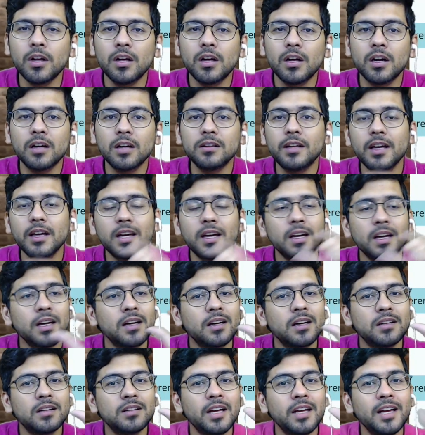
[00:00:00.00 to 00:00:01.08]
they
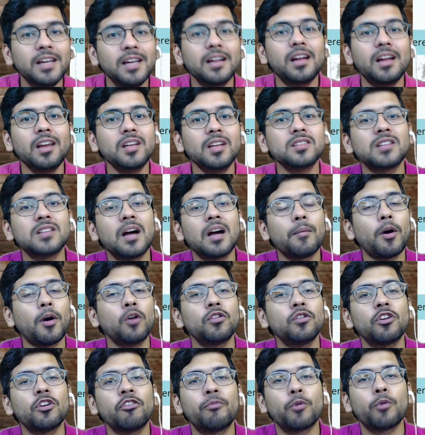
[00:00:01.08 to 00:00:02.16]
increase the amount
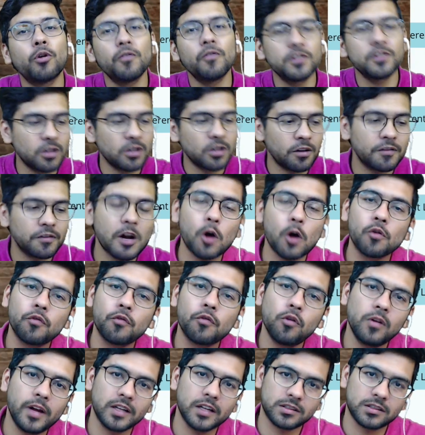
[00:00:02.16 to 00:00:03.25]
of provision of doubtful
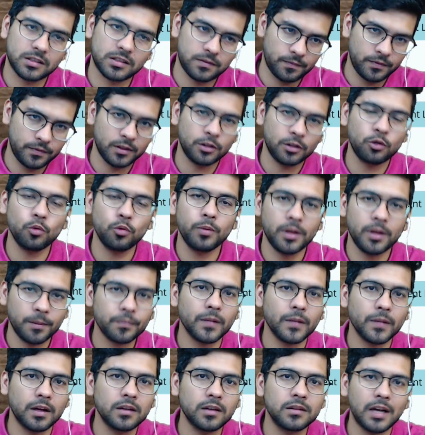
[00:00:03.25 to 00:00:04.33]
debts to be
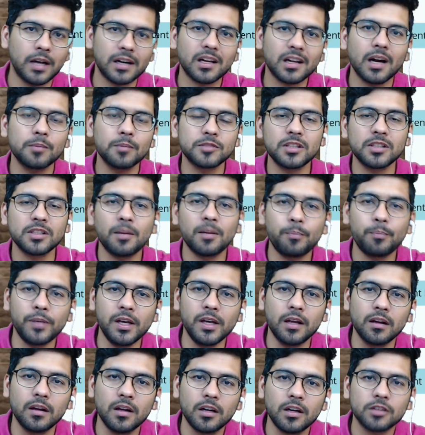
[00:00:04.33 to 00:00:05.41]
that comes in the PL,
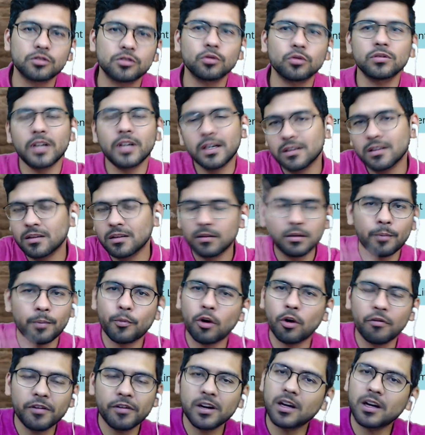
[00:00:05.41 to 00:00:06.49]
so that the
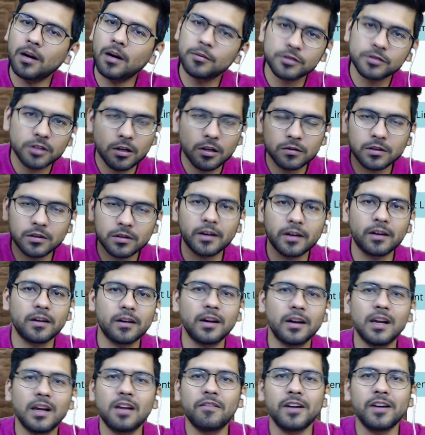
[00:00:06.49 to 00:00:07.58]
profit comes down, the
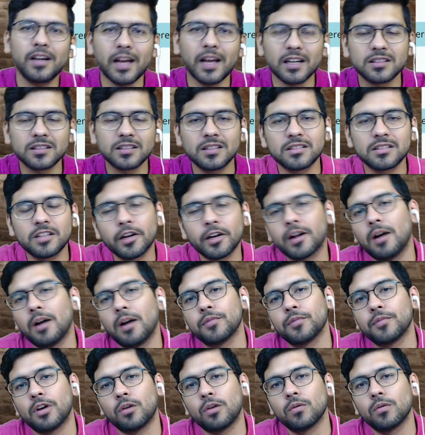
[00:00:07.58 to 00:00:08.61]
relevant taxes they come down.